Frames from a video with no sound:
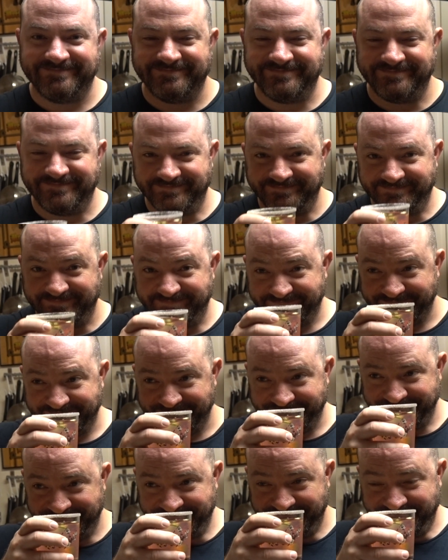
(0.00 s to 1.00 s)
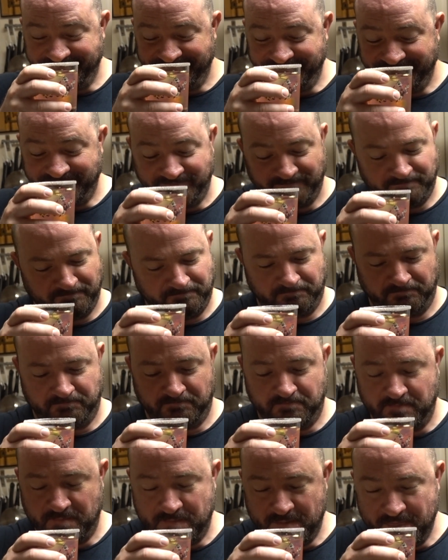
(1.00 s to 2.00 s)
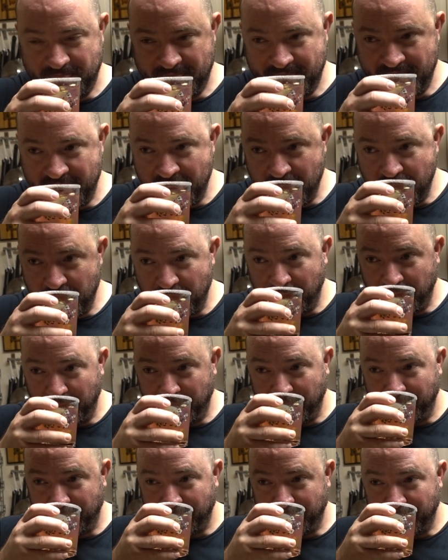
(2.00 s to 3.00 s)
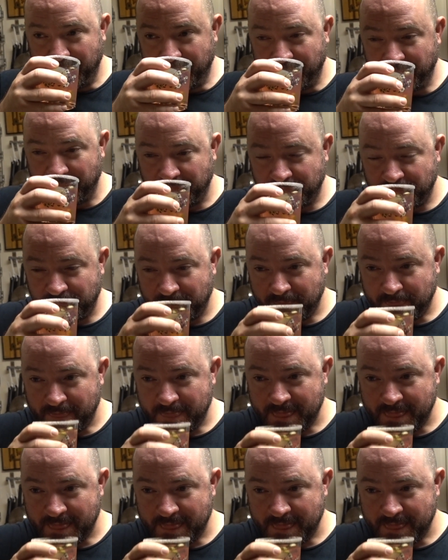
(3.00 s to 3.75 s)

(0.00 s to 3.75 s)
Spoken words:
(no one is talking)